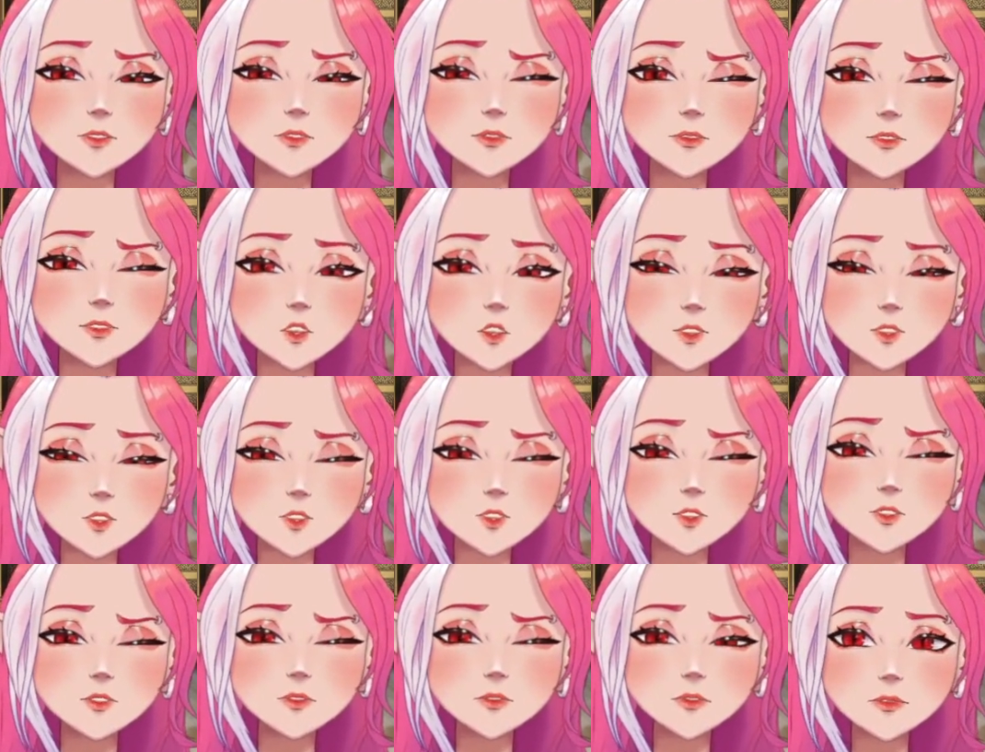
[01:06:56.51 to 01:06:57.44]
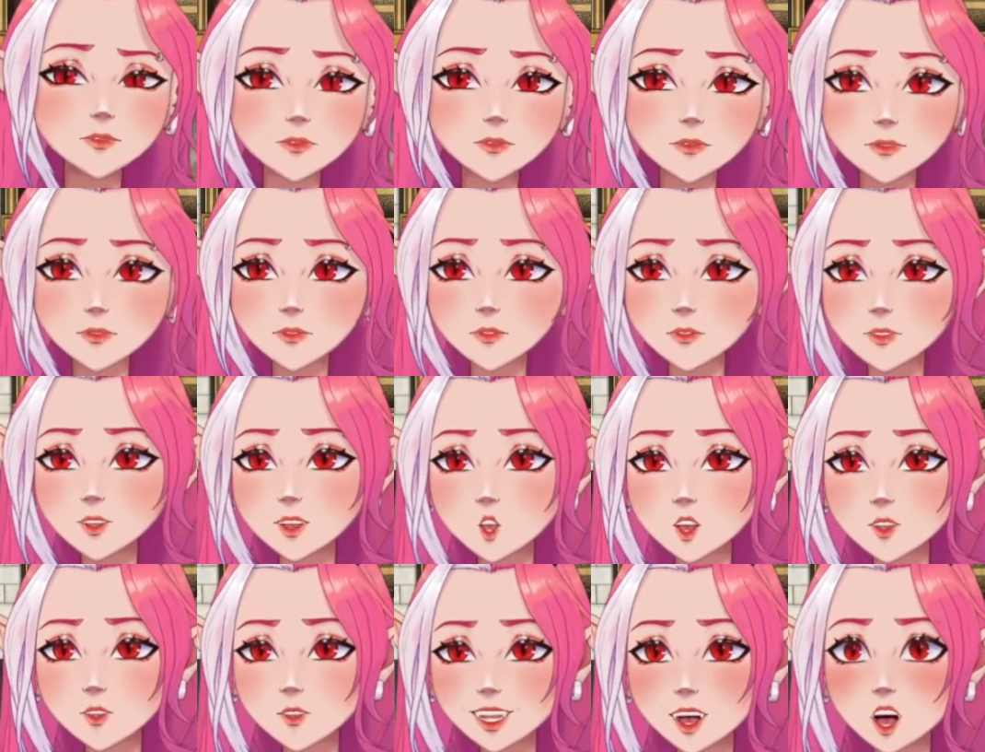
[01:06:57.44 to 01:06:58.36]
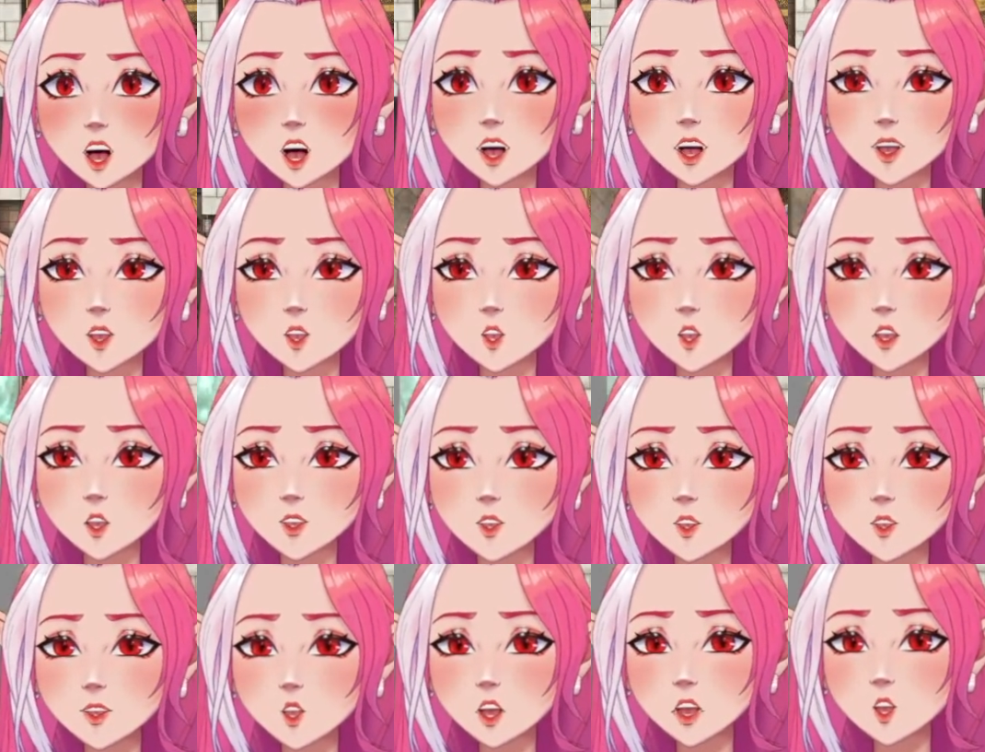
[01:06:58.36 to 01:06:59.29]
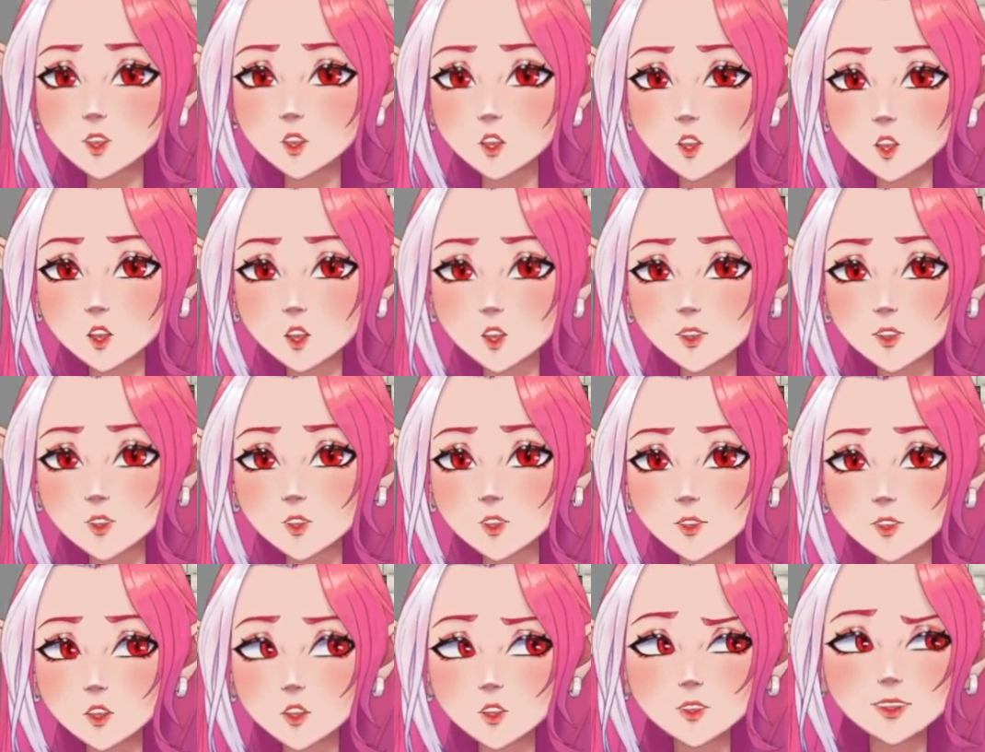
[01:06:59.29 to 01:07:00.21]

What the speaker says: token like batch or whatever library that I'm pulling from, it's